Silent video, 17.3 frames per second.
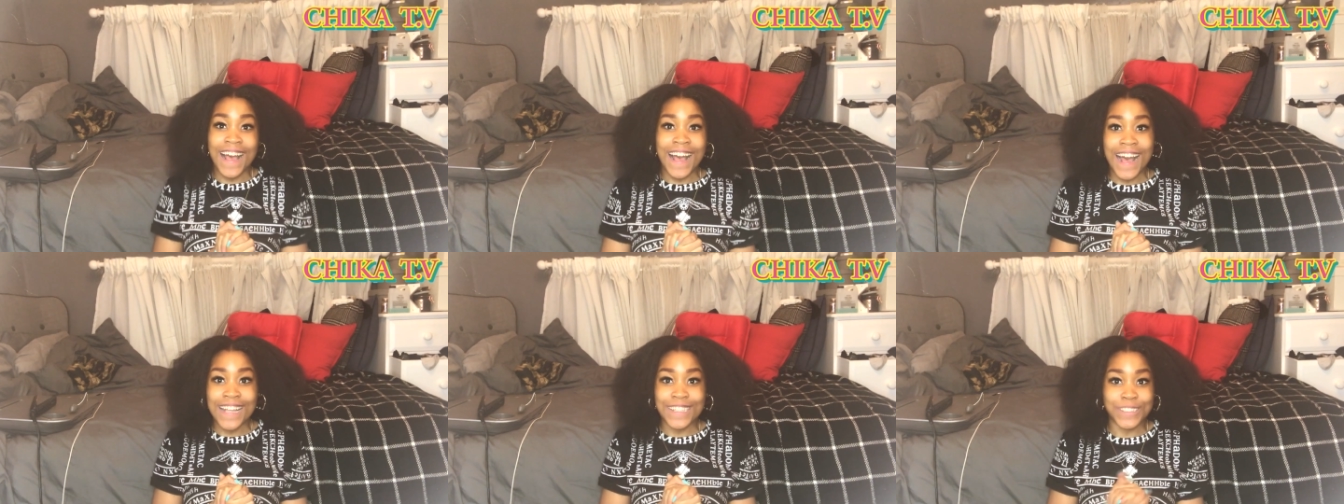
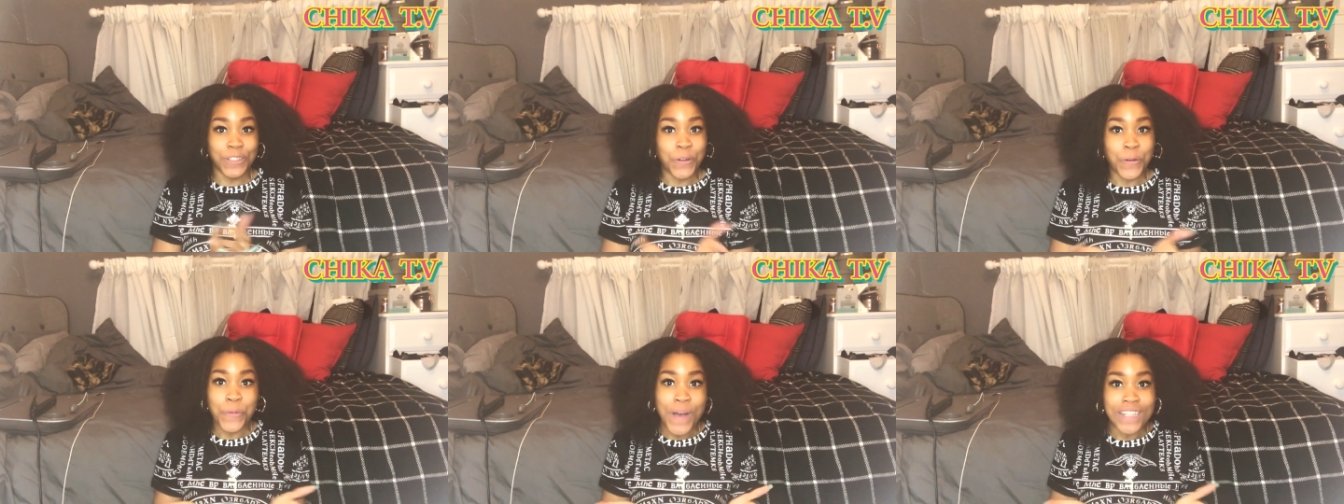
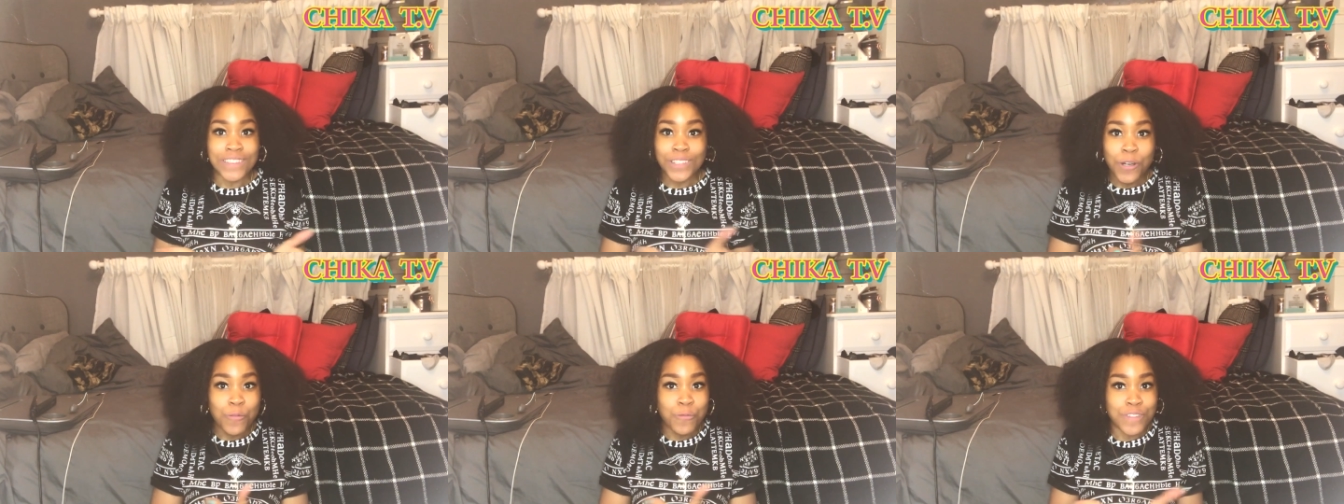I don't, I
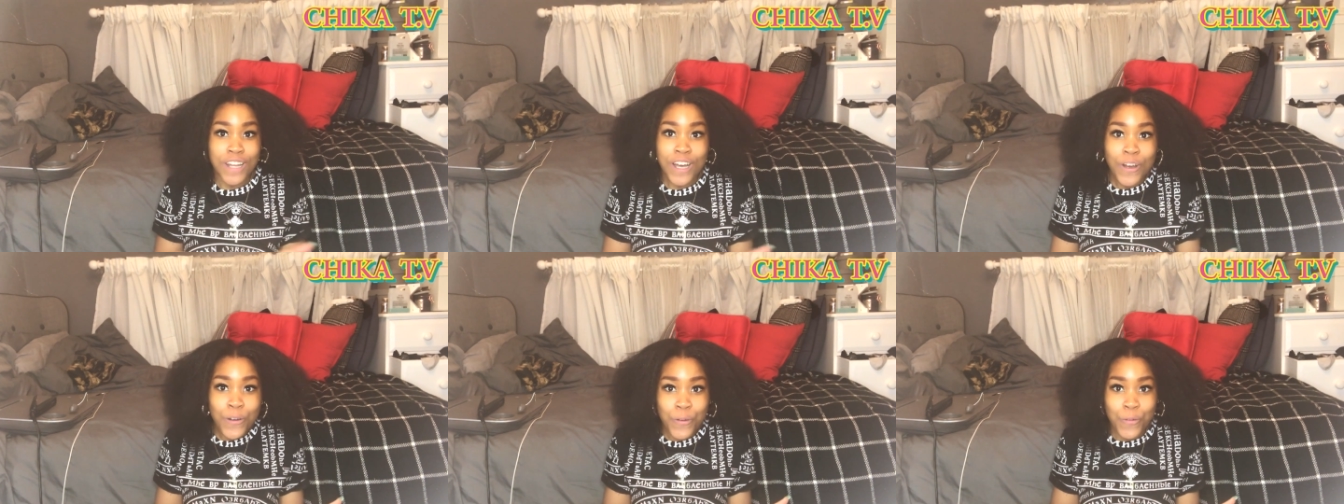don't
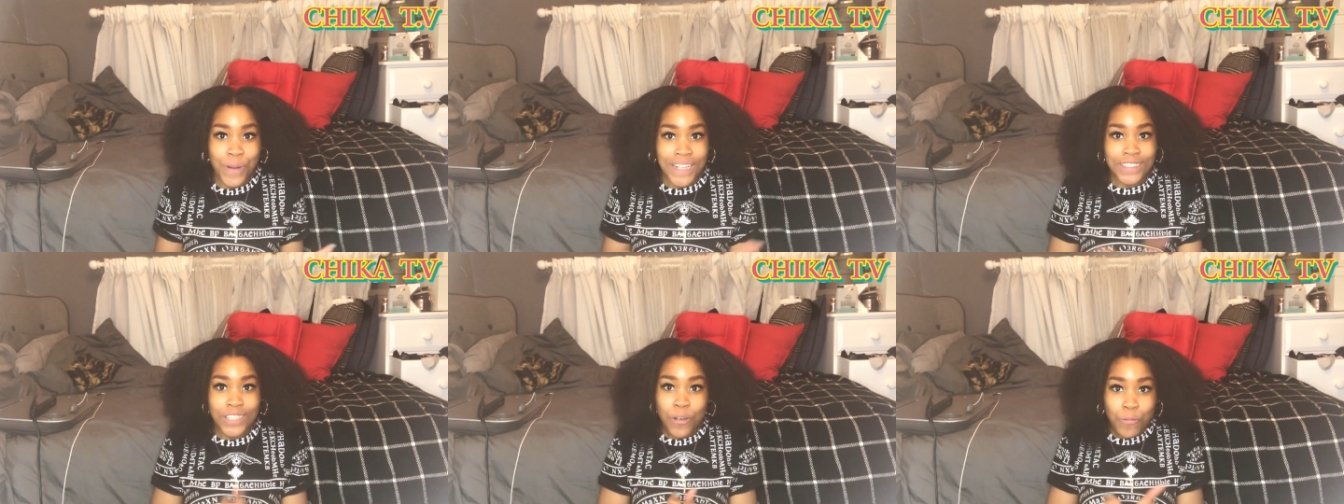know
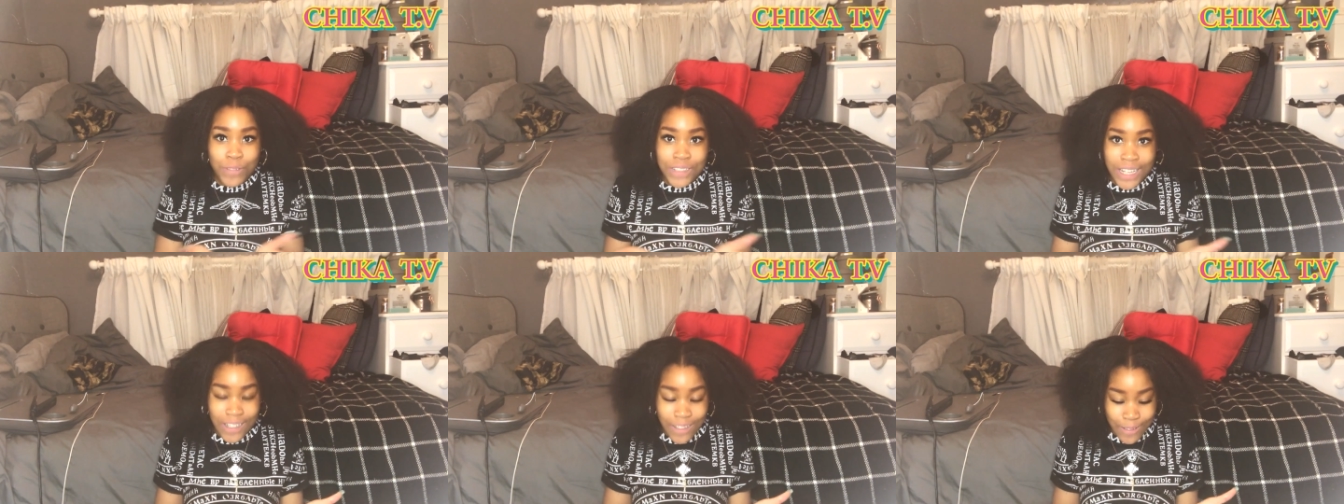I
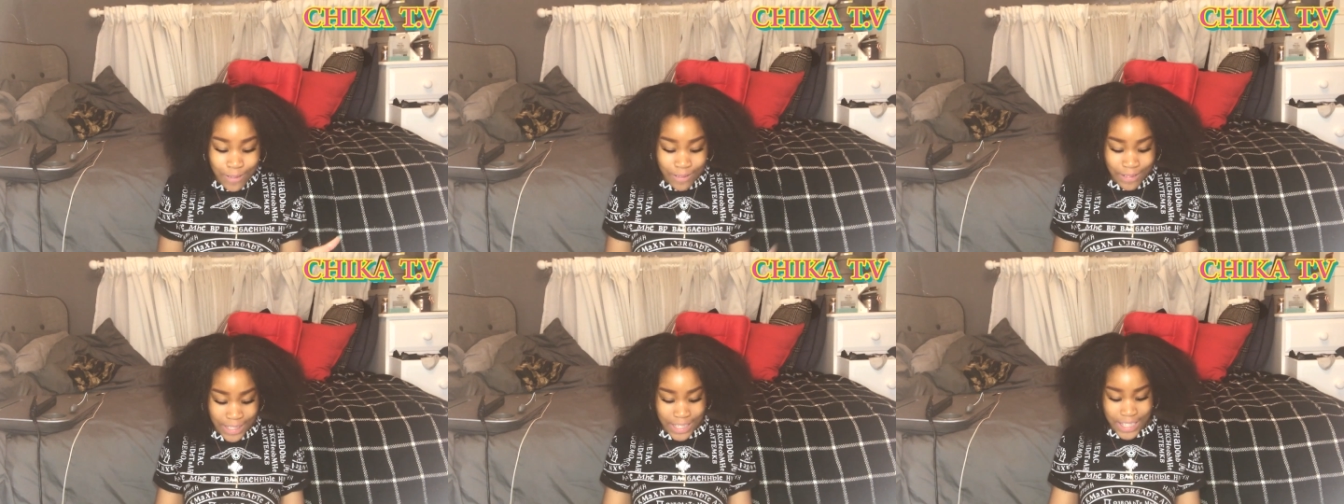don't
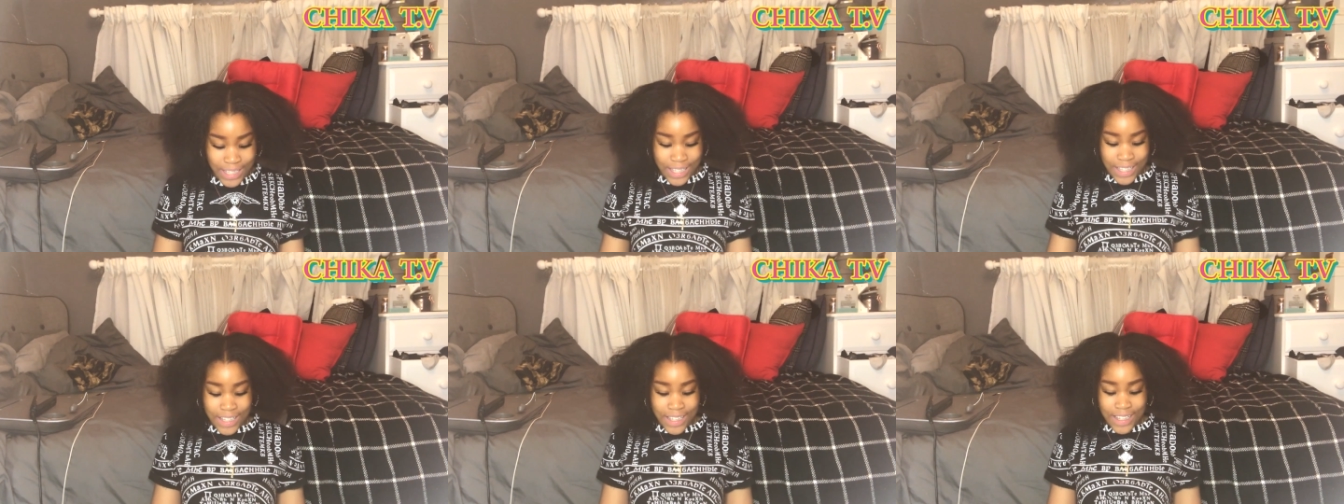know
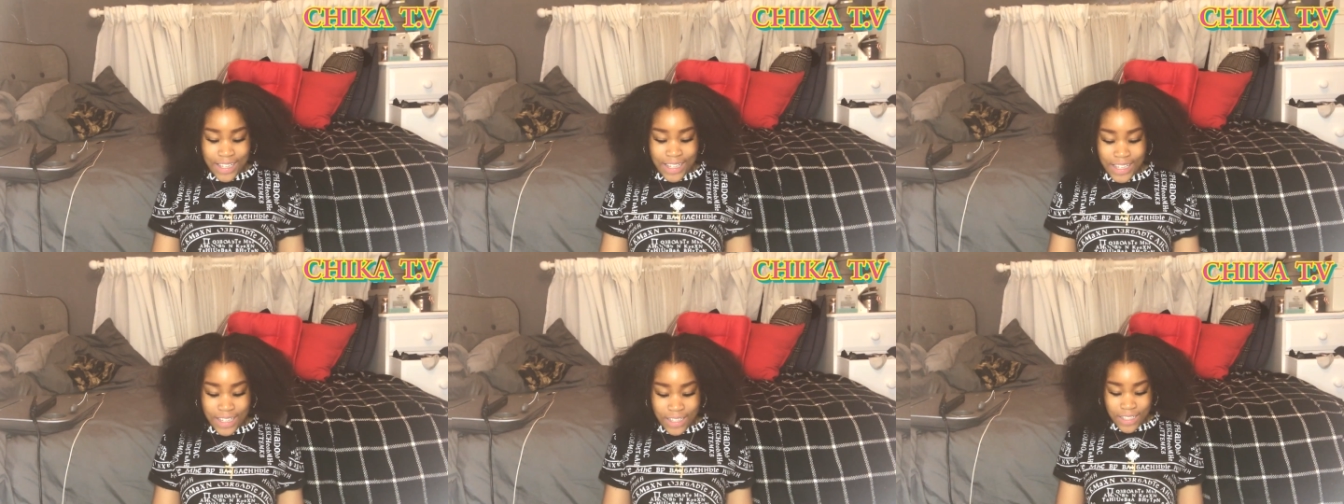
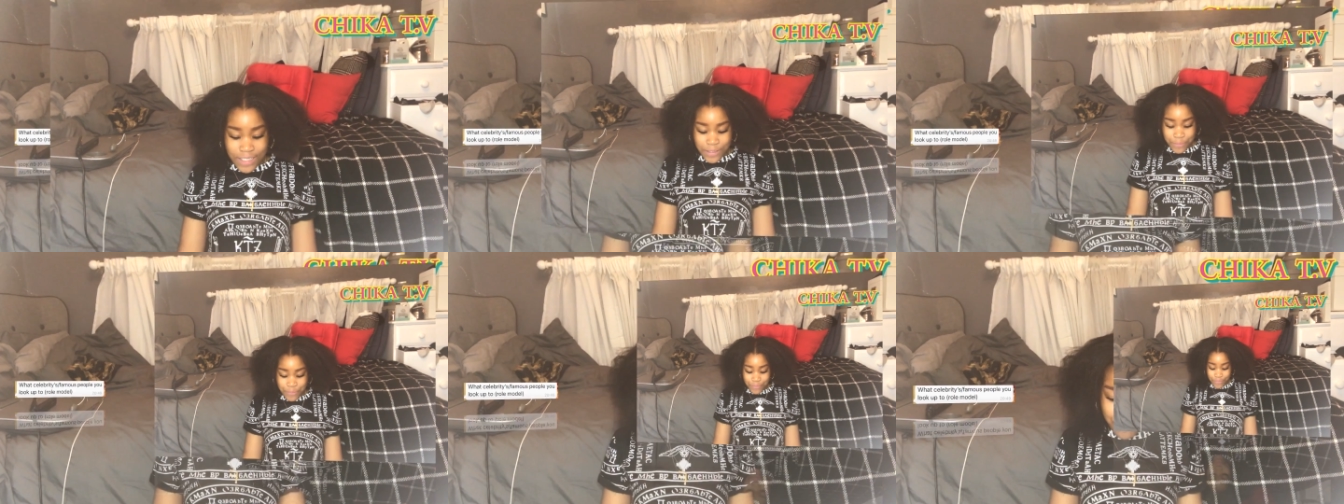
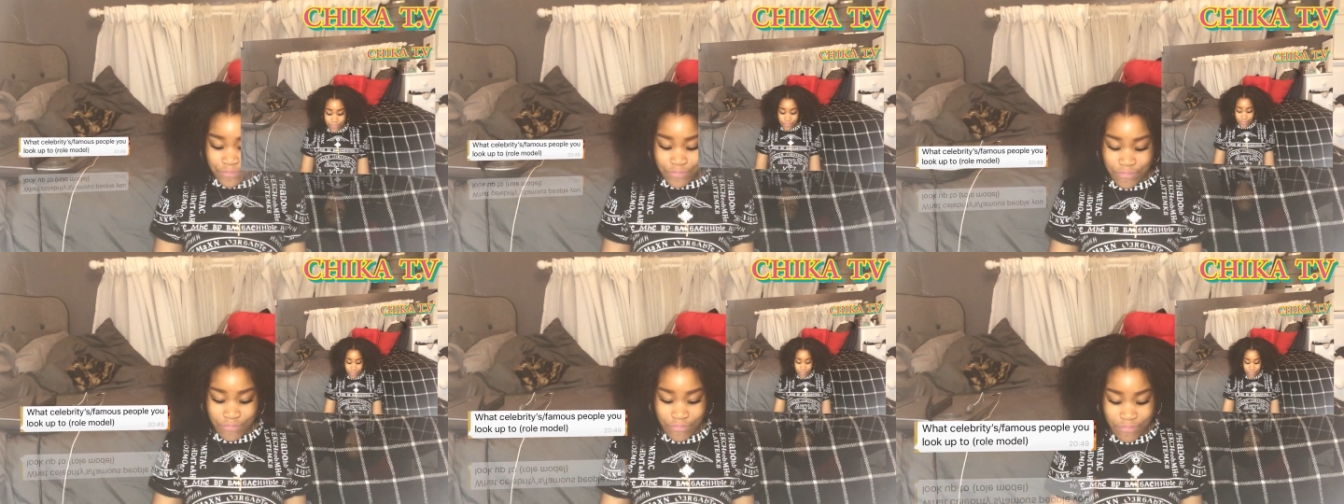um